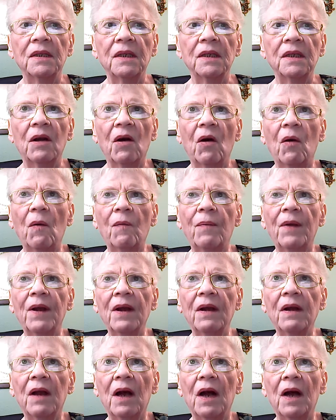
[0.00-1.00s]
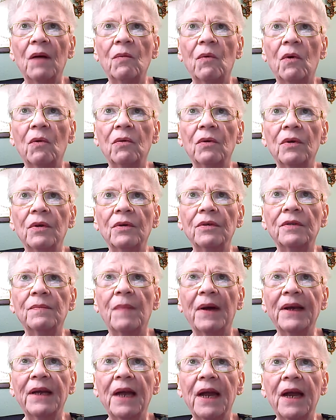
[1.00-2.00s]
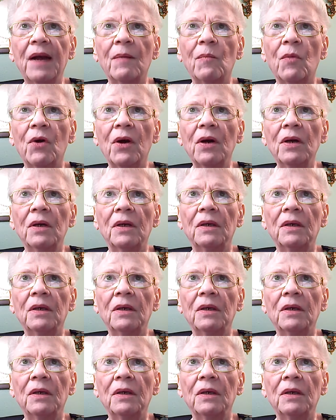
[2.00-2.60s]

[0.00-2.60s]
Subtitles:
I'm hoping I won't lose my camera.